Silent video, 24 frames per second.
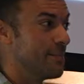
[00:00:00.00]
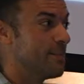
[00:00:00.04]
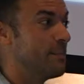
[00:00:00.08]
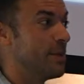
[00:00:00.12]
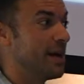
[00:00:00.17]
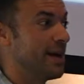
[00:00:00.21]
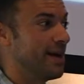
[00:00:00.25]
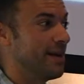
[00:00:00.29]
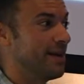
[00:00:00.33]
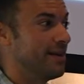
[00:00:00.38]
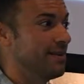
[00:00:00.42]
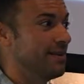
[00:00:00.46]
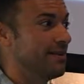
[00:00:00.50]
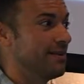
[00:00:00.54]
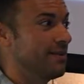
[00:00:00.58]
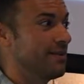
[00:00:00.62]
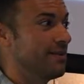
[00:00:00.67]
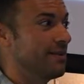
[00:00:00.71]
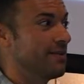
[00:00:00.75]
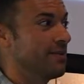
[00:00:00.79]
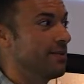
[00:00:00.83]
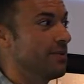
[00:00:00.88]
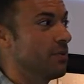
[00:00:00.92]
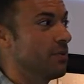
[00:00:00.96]

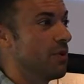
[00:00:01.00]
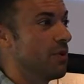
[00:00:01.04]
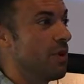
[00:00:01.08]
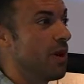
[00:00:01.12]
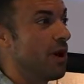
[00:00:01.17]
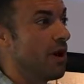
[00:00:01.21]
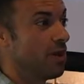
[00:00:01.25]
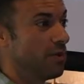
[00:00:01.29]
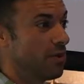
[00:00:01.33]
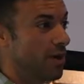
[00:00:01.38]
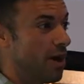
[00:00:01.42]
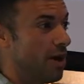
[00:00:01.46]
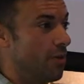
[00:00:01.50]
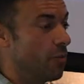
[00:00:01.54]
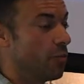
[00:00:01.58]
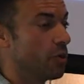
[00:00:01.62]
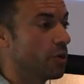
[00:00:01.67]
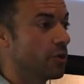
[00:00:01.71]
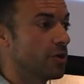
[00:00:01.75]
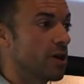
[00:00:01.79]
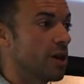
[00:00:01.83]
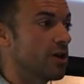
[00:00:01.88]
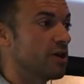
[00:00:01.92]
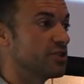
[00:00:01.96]
but
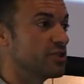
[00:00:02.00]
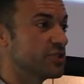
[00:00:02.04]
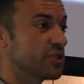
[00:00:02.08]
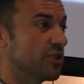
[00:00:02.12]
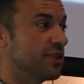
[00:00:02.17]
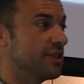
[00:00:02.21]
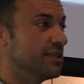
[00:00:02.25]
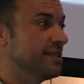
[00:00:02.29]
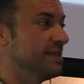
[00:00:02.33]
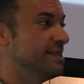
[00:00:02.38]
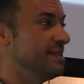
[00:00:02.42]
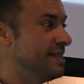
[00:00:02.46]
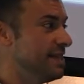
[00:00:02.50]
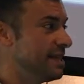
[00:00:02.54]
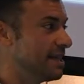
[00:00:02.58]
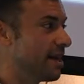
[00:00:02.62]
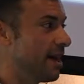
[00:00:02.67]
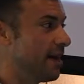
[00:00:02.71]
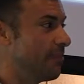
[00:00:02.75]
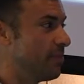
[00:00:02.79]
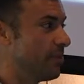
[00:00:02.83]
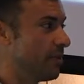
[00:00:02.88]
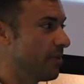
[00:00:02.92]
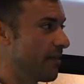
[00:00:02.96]
we're starting to
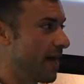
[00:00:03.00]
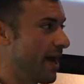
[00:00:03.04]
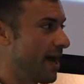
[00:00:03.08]
decouple